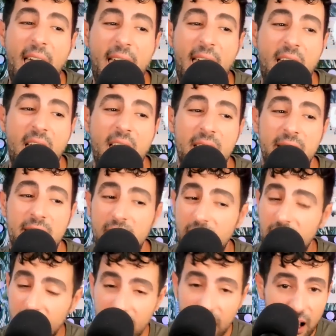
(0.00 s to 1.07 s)
and
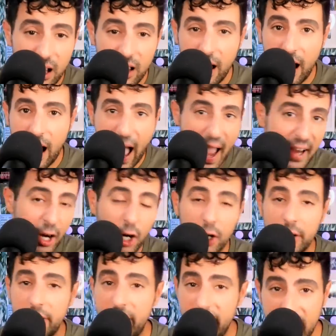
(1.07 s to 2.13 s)
I
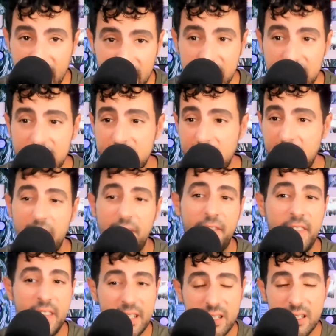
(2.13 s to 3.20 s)
heard this, and if
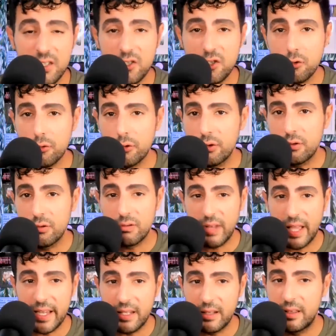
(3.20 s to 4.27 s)
this is true,
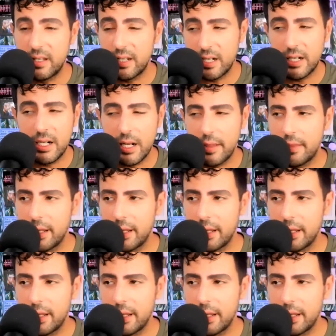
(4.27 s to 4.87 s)
like, that, it,